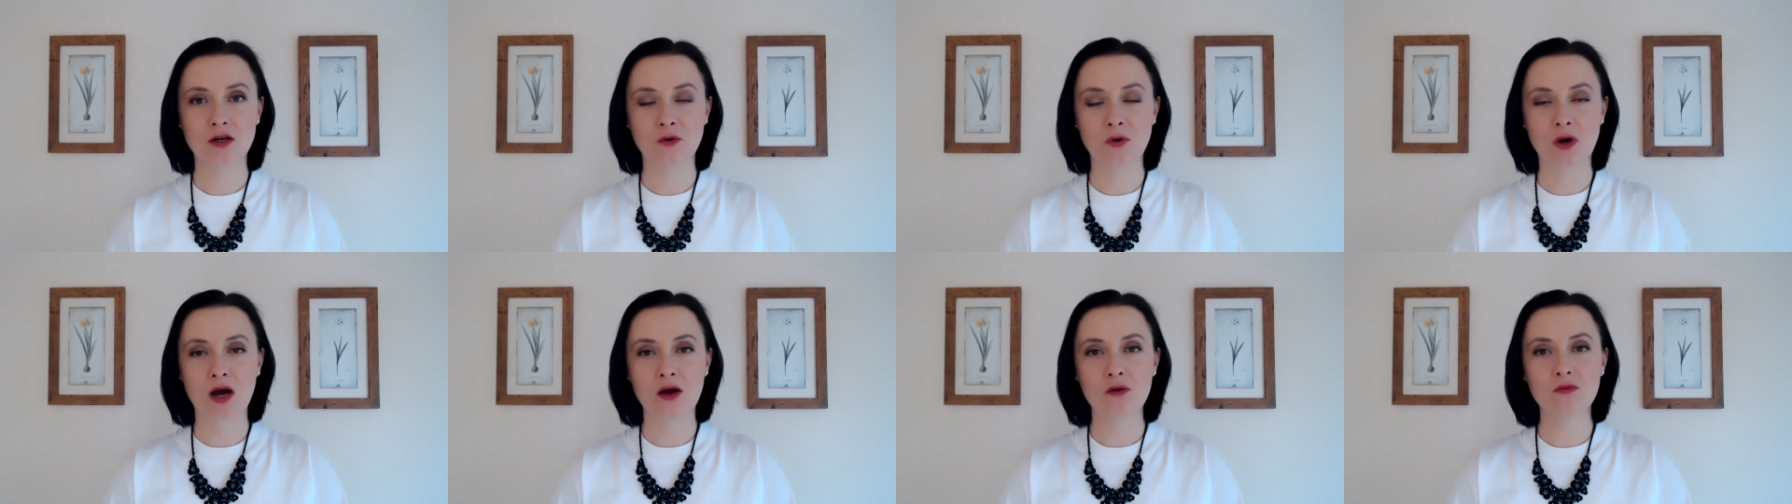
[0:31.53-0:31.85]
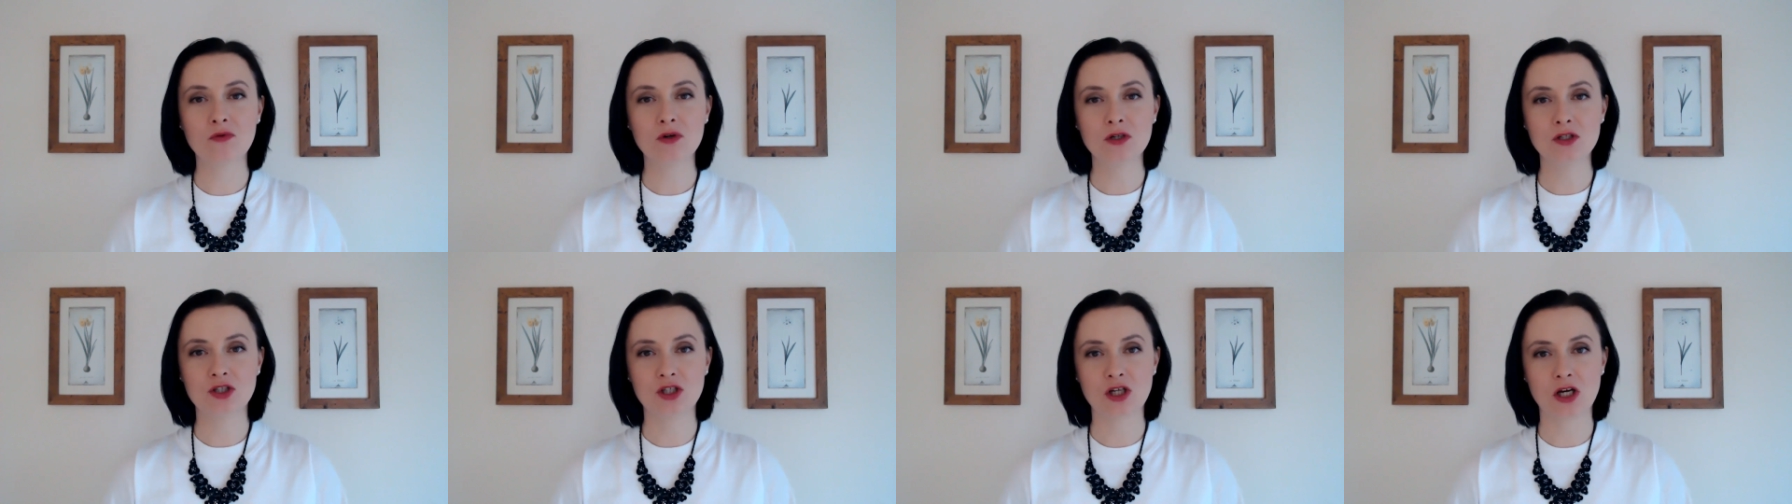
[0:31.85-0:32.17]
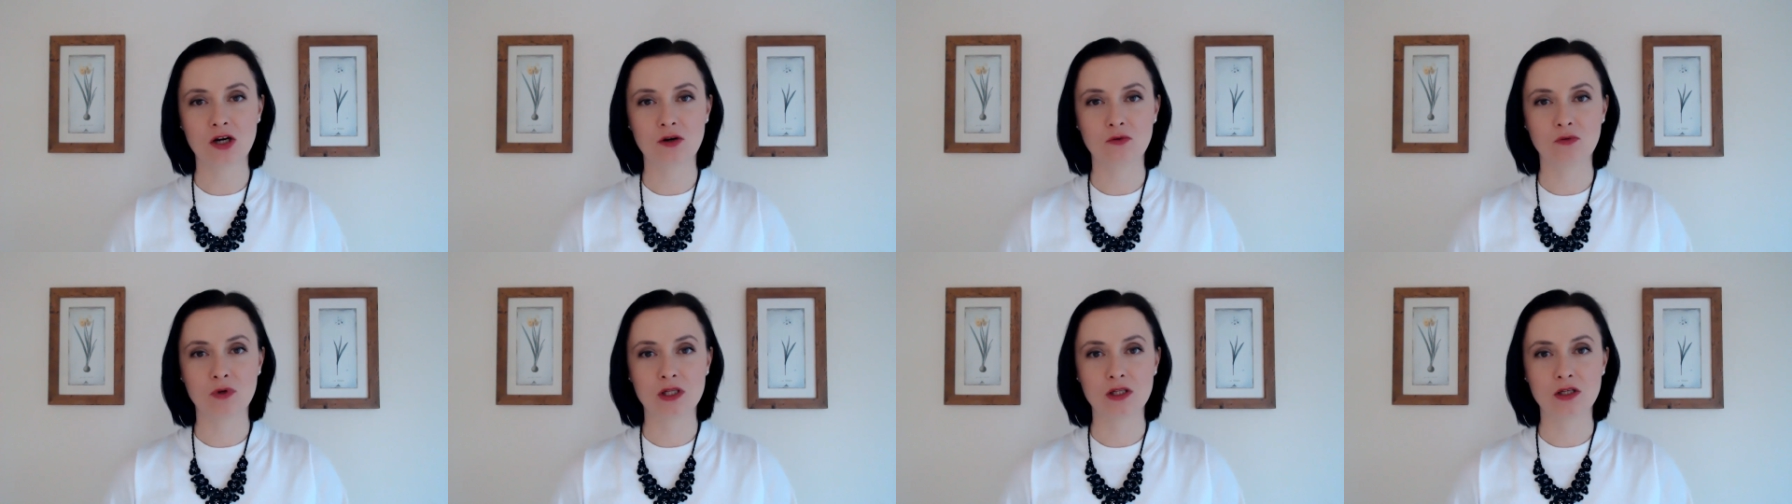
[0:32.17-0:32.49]
I will
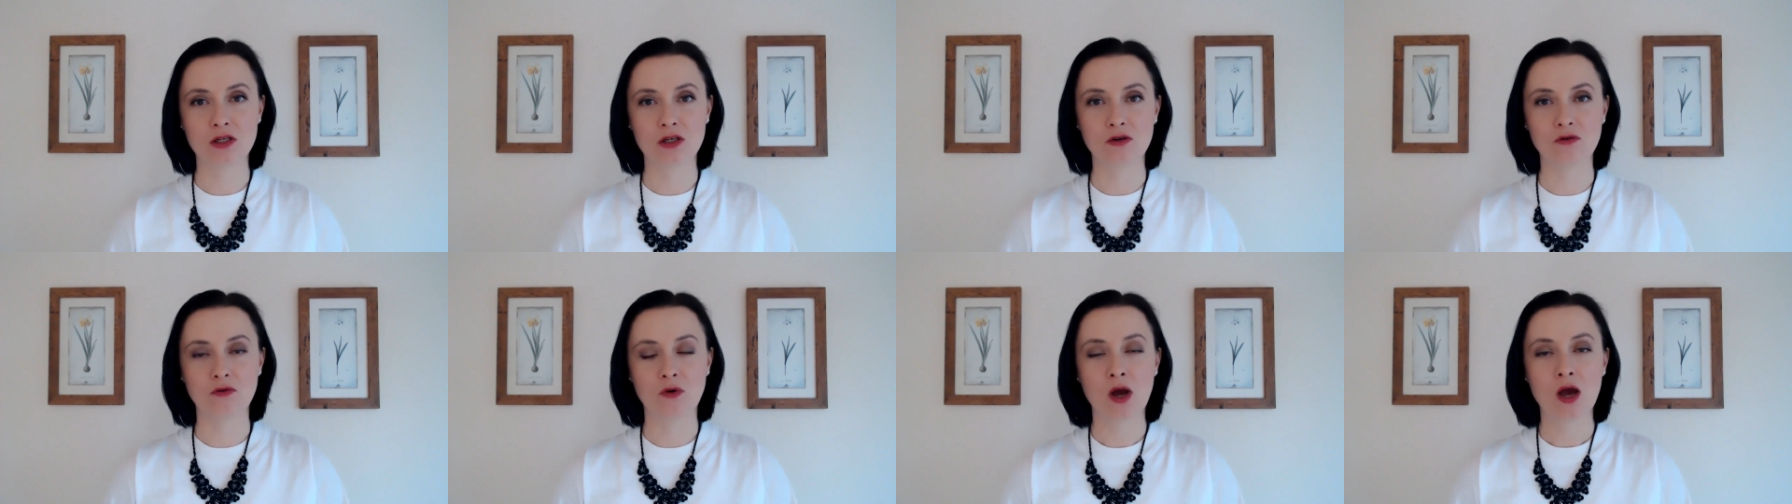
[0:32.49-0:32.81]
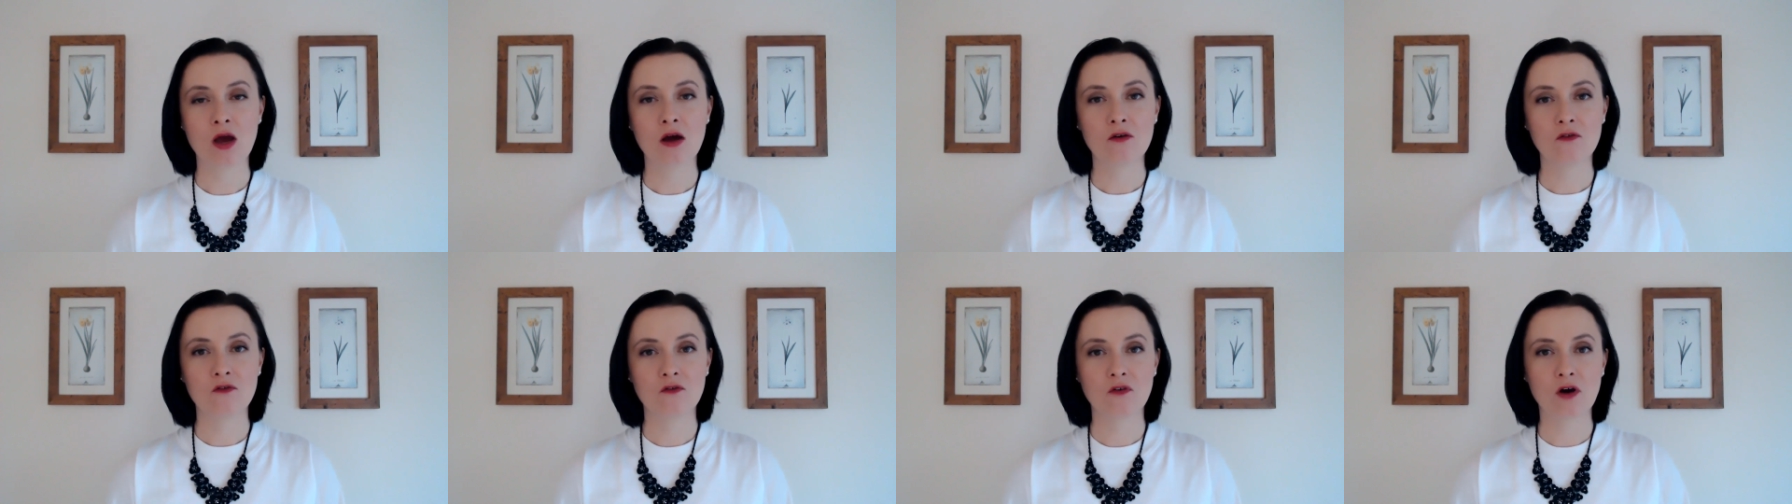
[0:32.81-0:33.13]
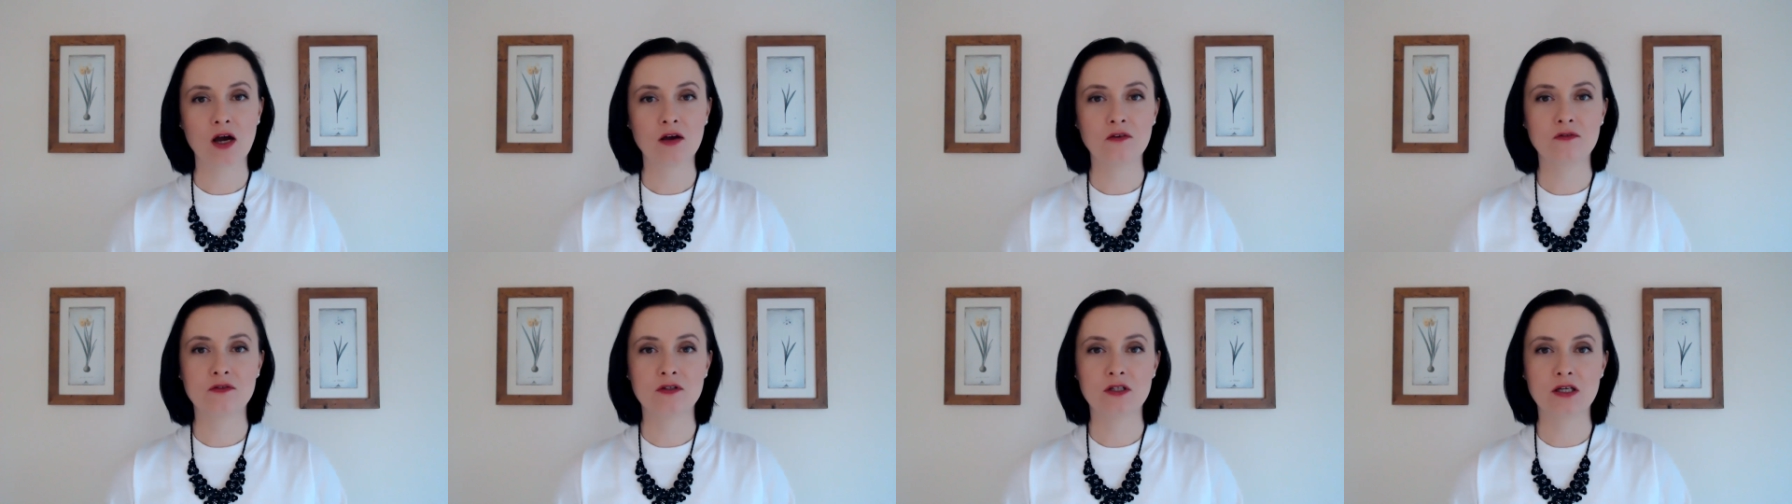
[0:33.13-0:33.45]
share with you
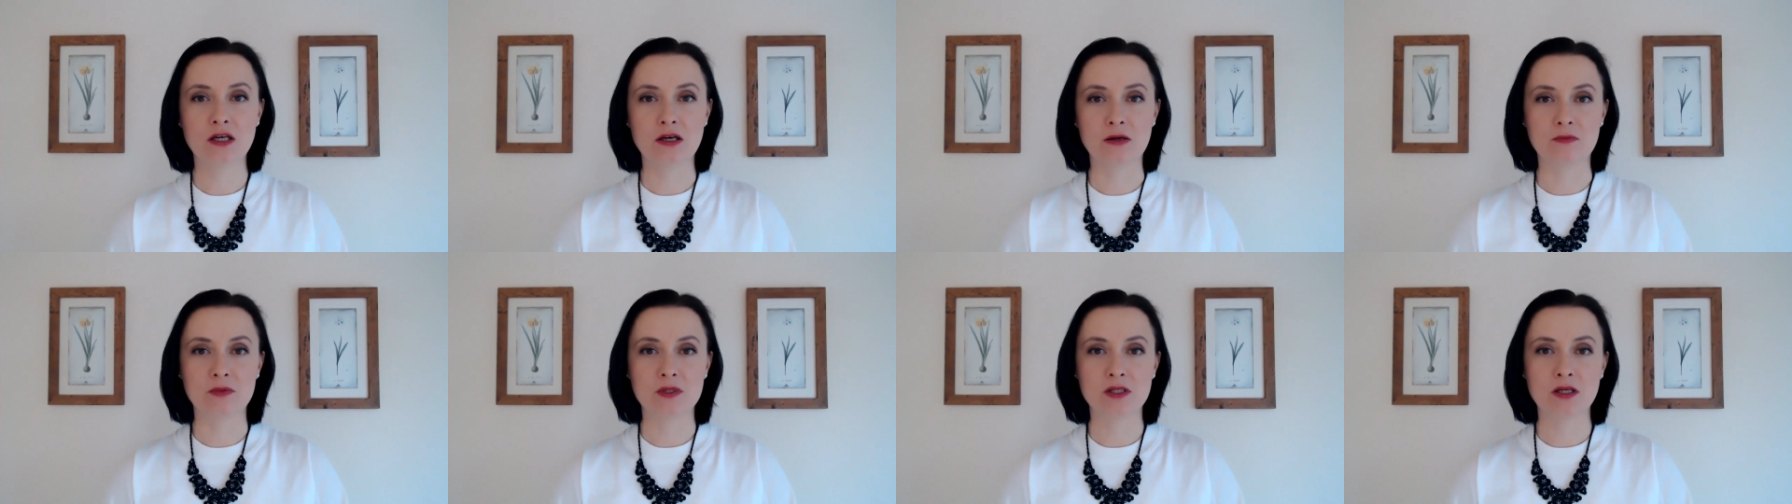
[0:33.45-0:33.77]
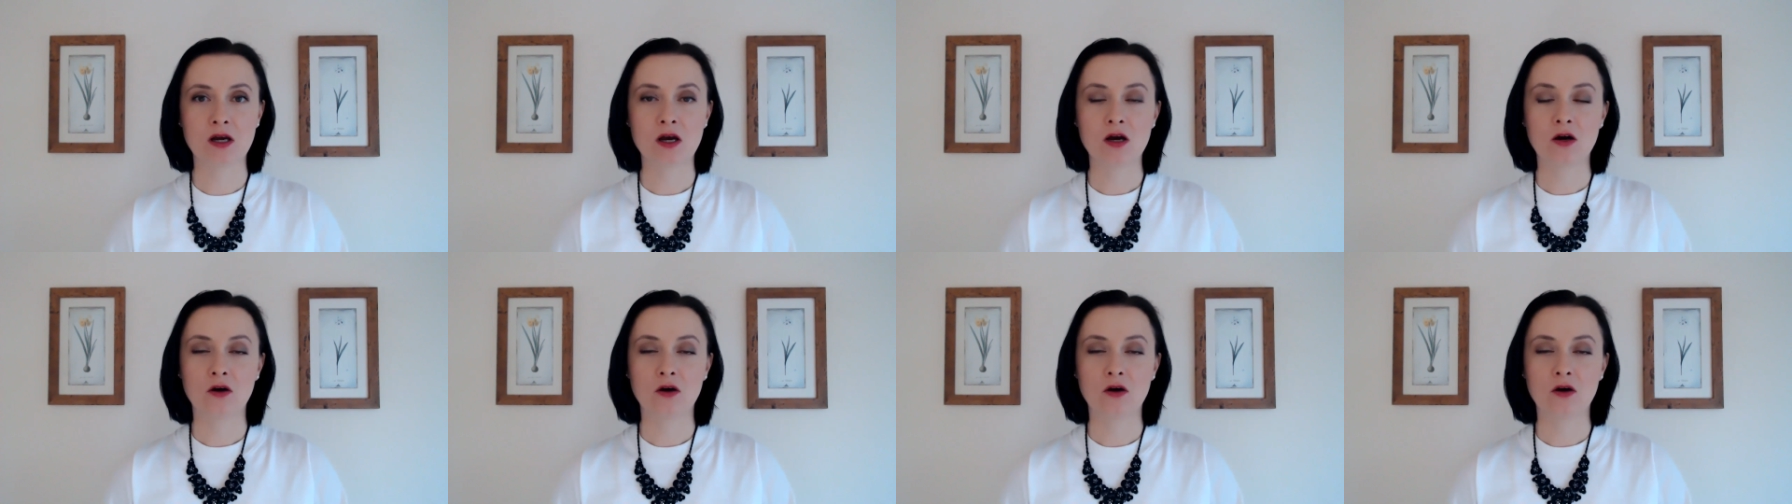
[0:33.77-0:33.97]
five tips